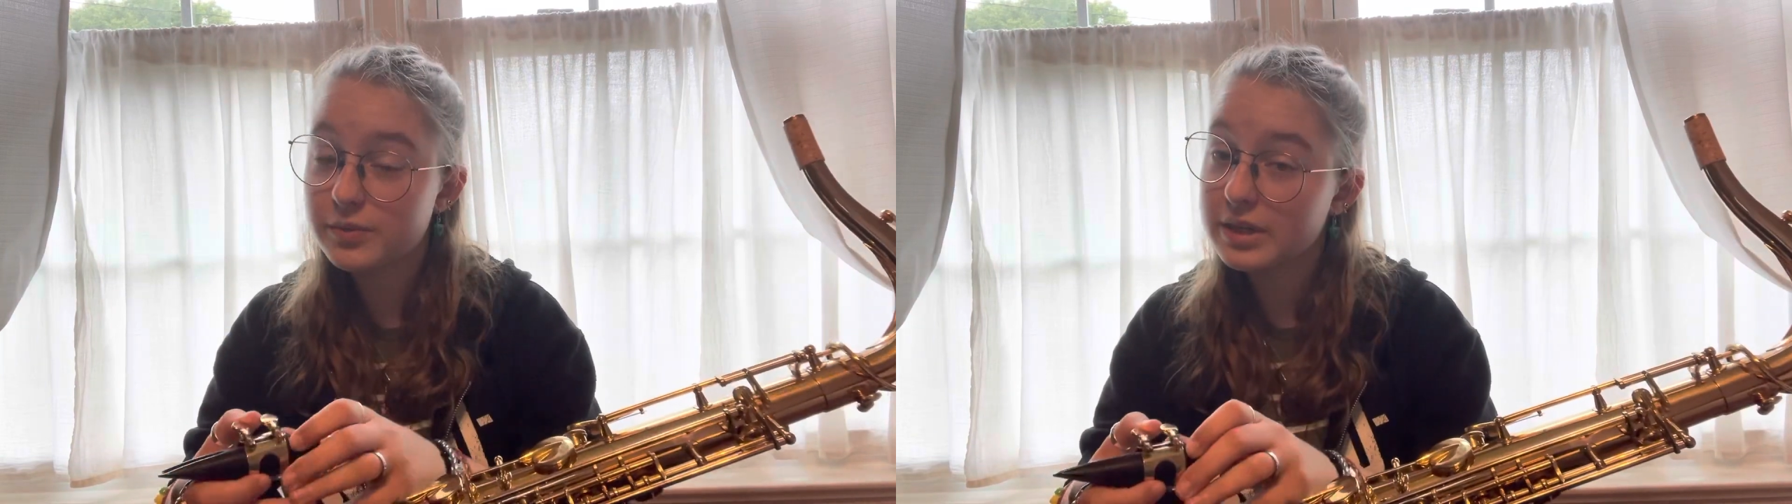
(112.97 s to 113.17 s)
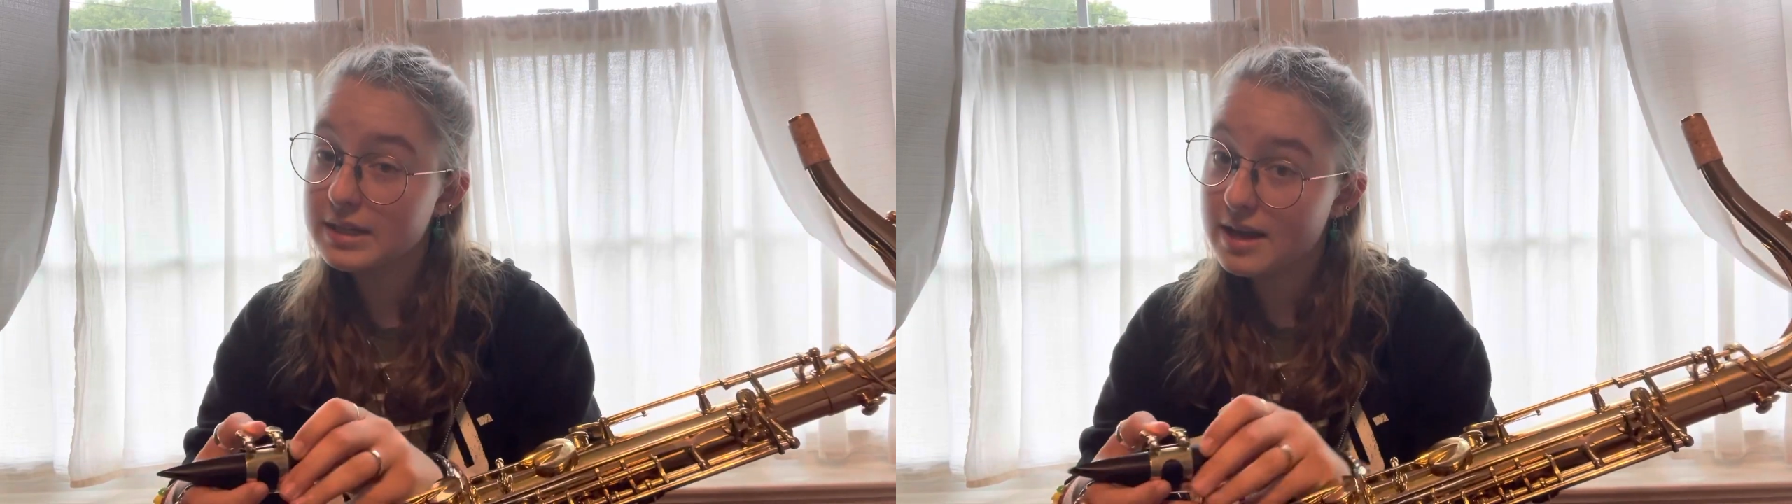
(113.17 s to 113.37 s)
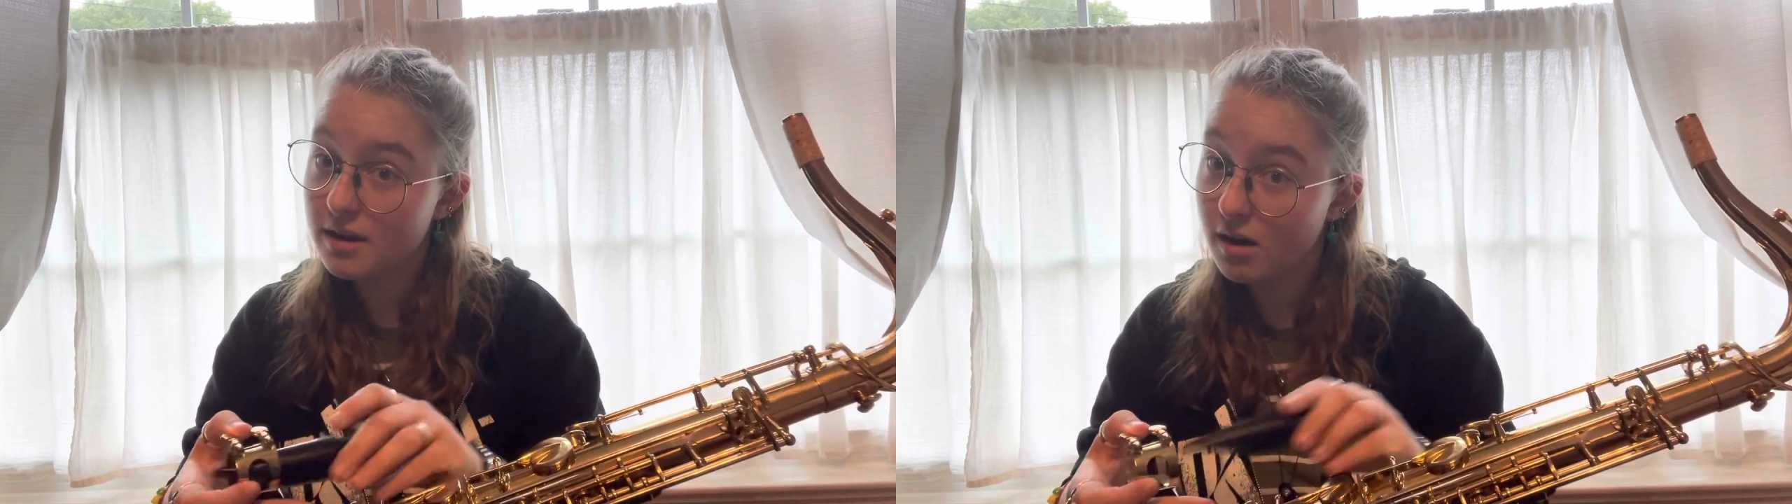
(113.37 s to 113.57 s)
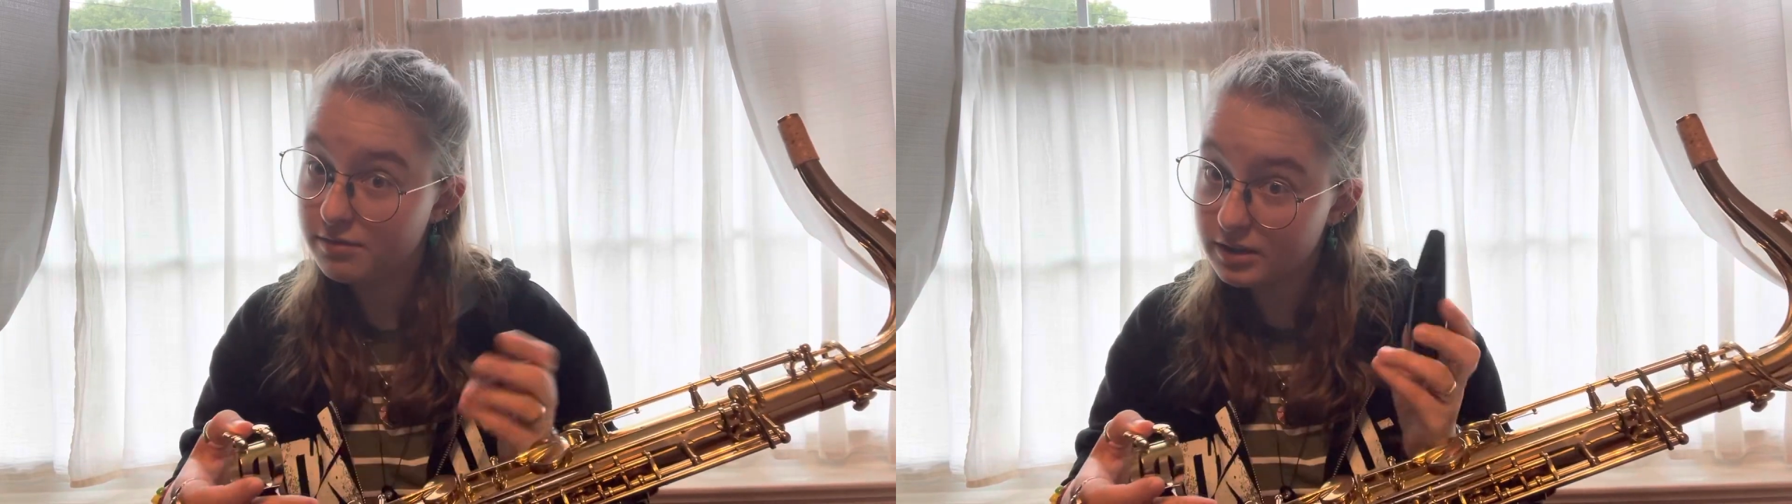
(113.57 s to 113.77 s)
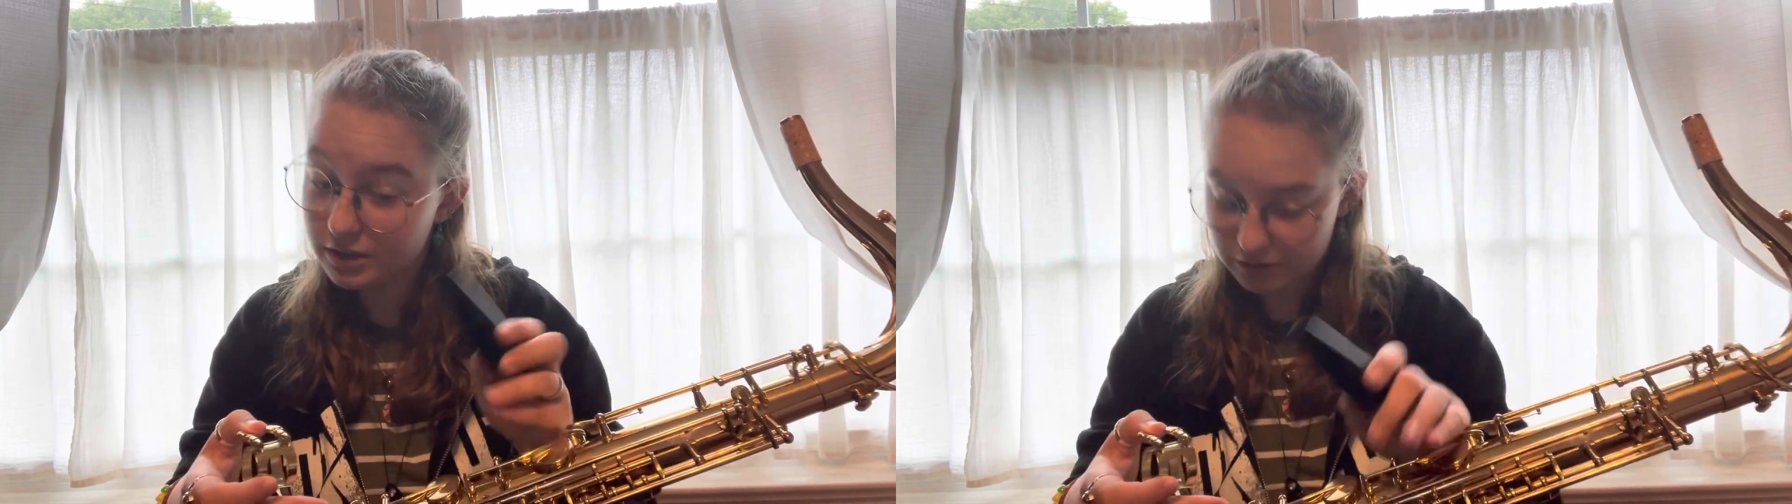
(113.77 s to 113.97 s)
We're going to take off
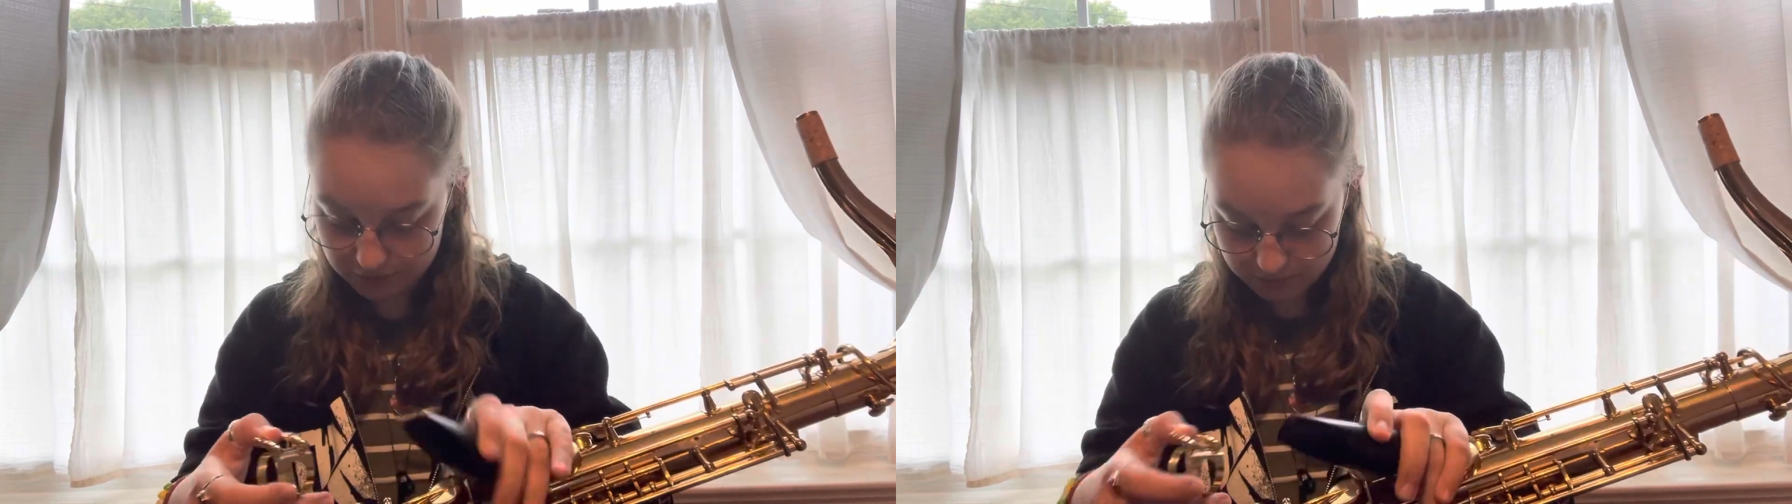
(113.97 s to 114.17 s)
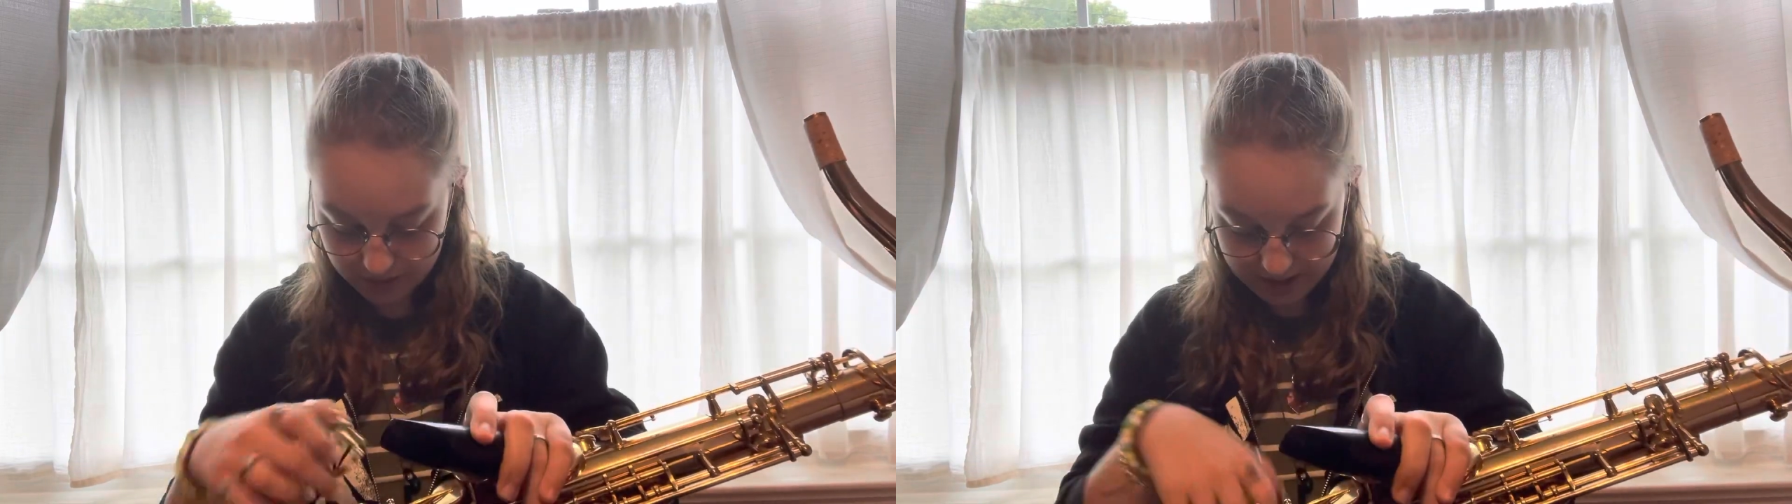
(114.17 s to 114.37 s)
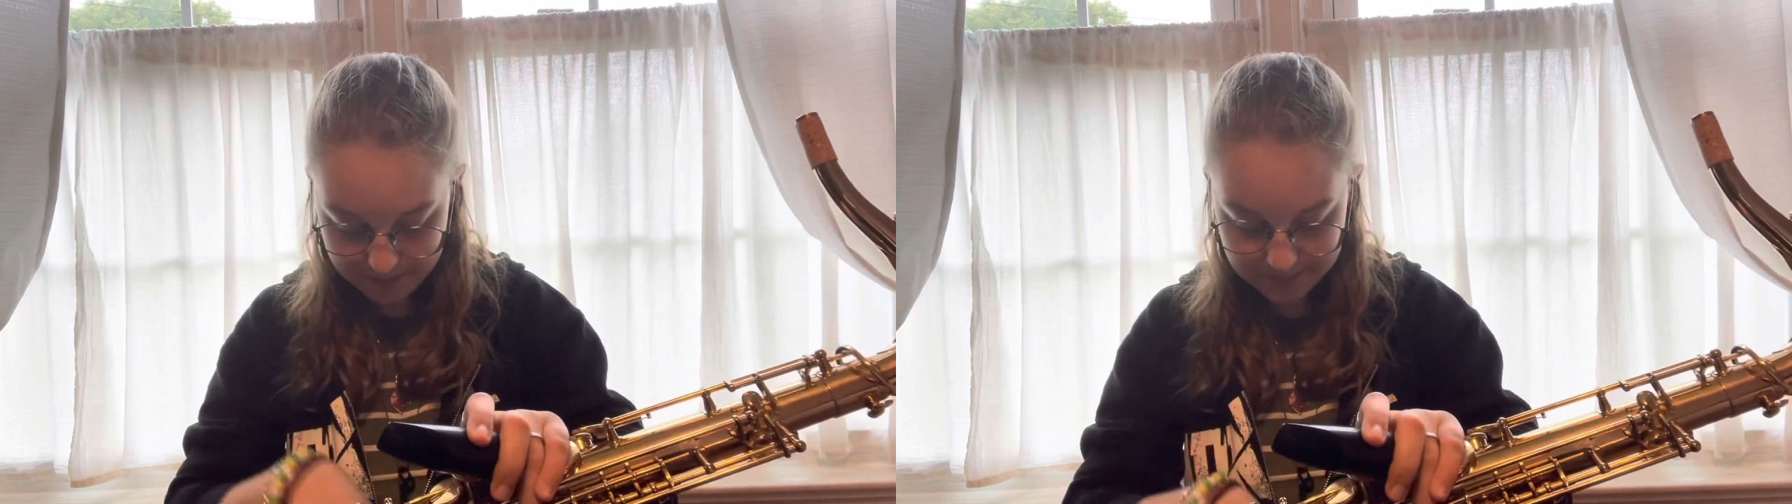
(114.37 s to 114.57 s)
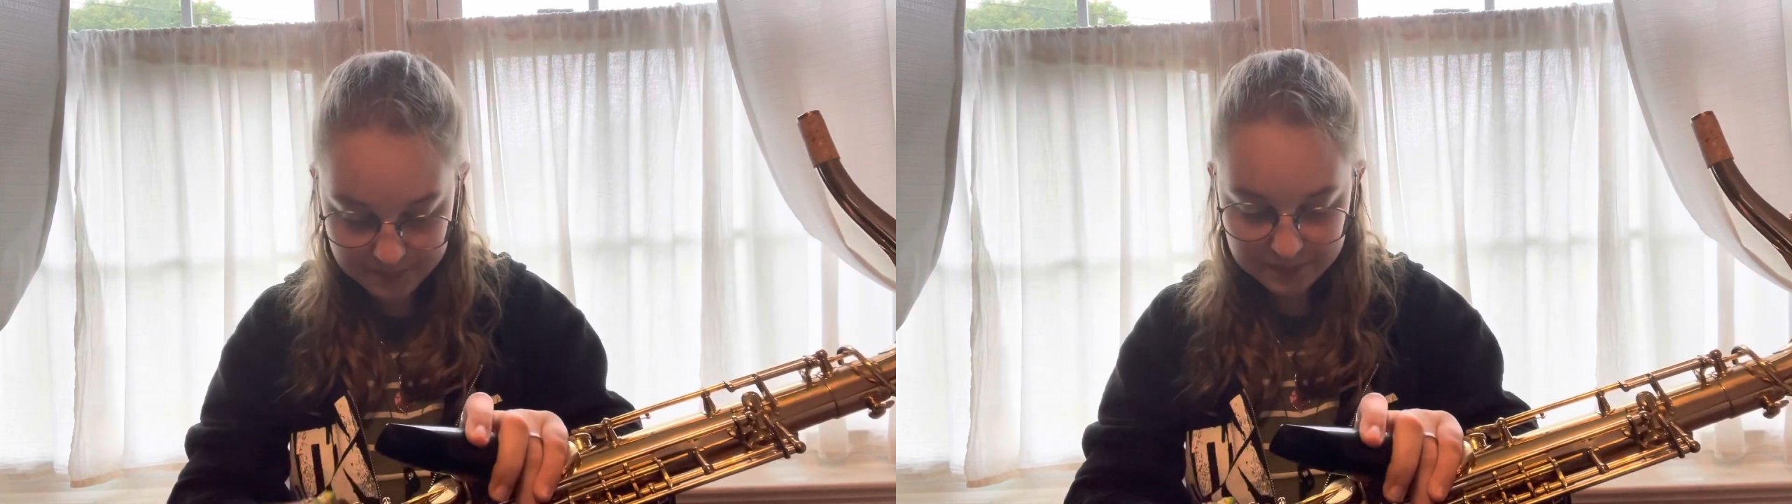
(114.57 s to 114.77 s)
the ligature for right now.